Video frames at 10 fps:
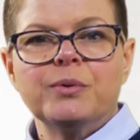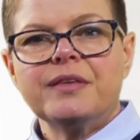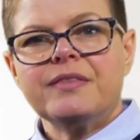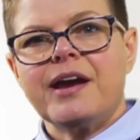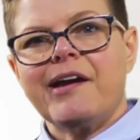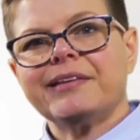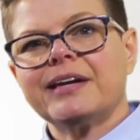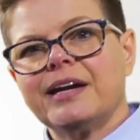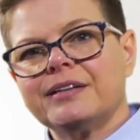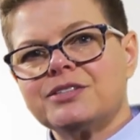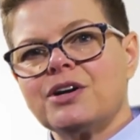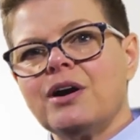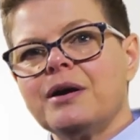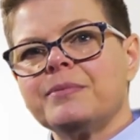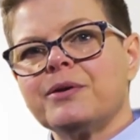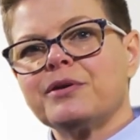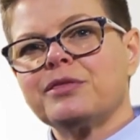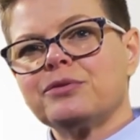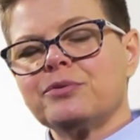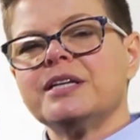Within their allocated time, there are
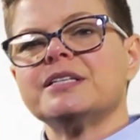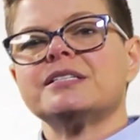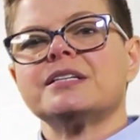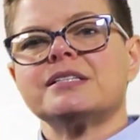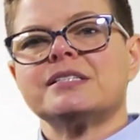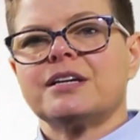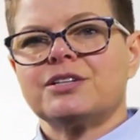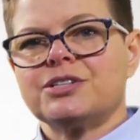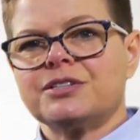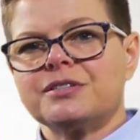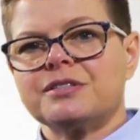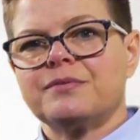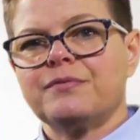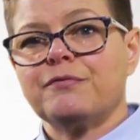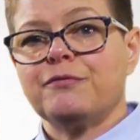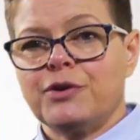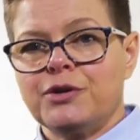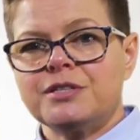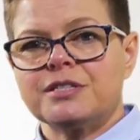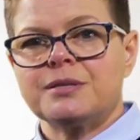3 distinct sections.
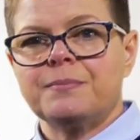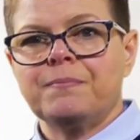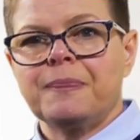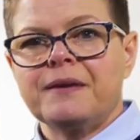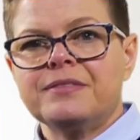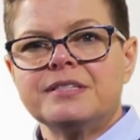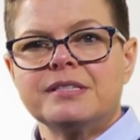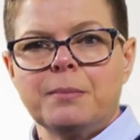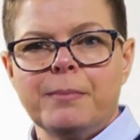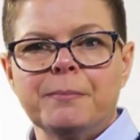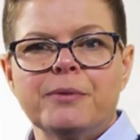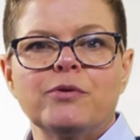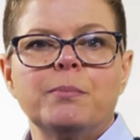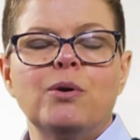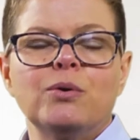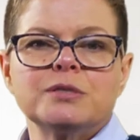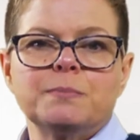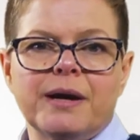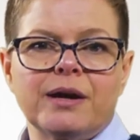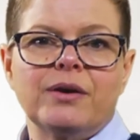First, the SET member reports
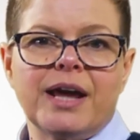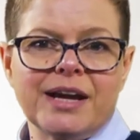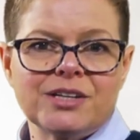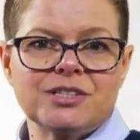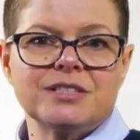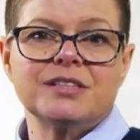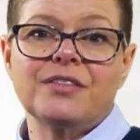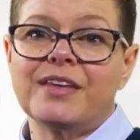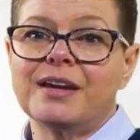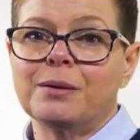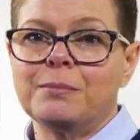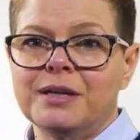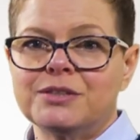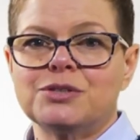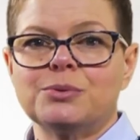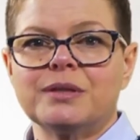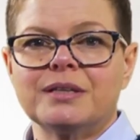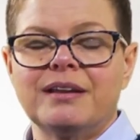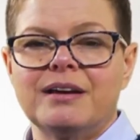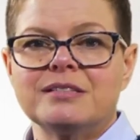back on actions that they committed to at the
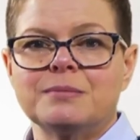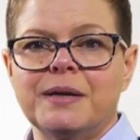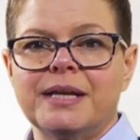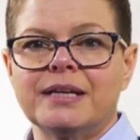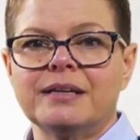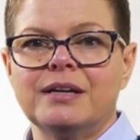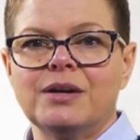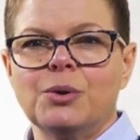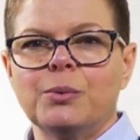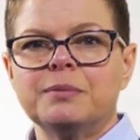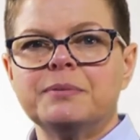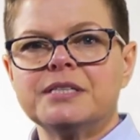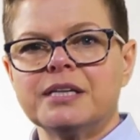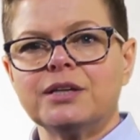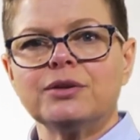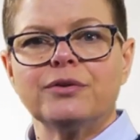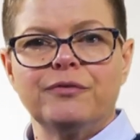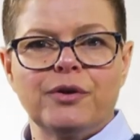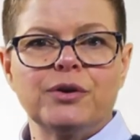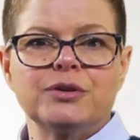last meeting, with particular
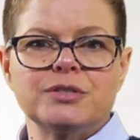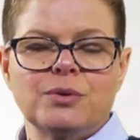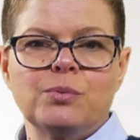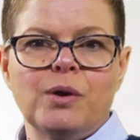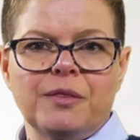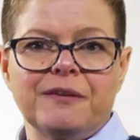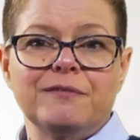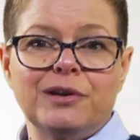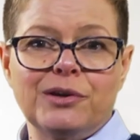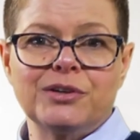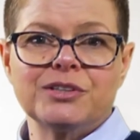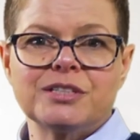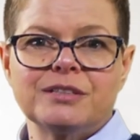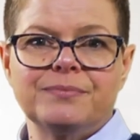focus on what they've learnt.